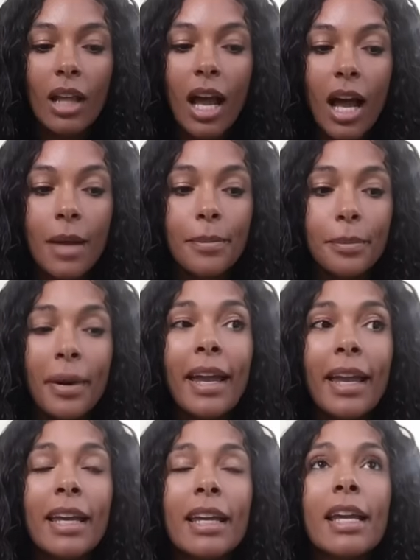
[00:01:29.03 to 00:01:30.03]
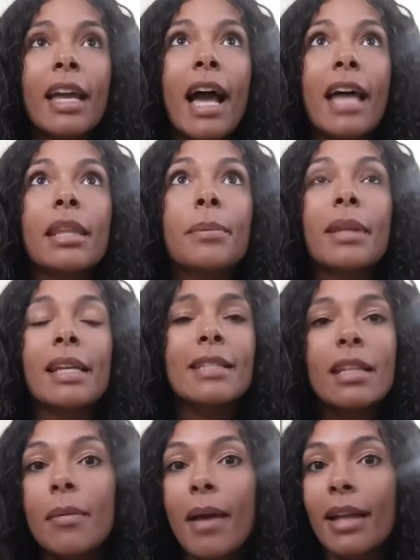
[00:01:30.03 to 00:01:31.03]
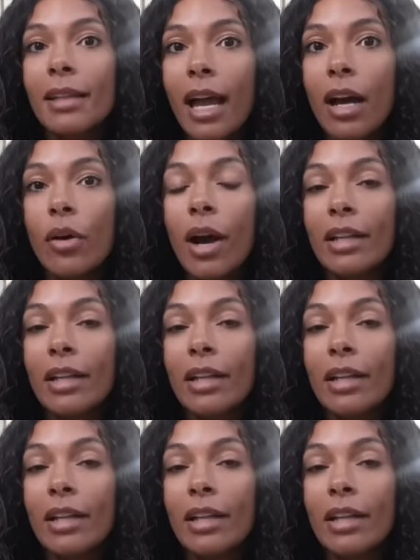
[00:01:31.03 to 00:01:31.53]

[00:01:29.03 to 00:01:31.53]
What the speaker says: But at the place that I'm at now,